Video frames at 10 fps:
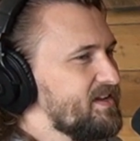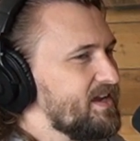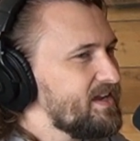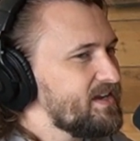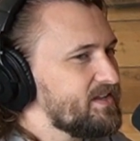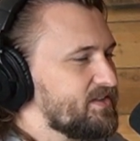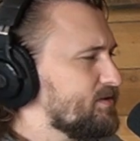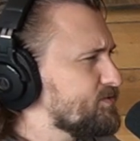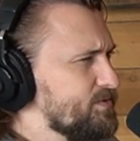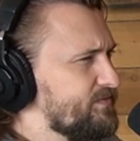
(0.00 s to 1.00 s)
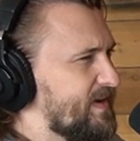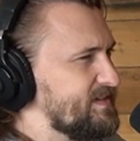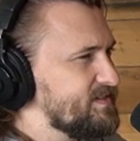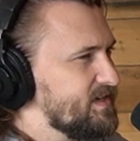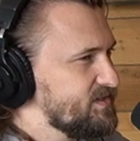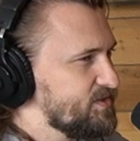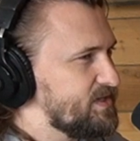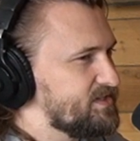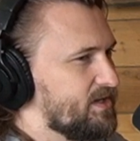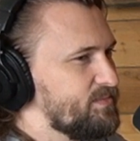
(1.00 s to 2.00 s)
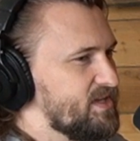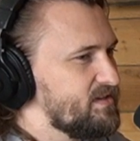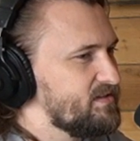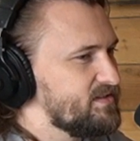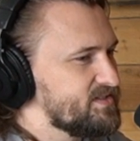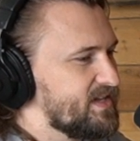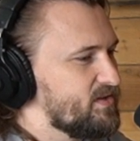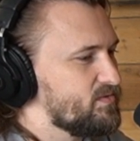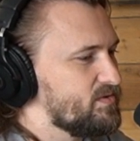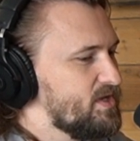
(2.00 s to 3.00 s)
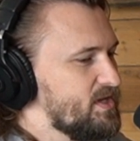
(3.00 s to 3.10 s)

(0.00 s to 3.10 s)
and I thought it was really fascinating. So he taught me the scale.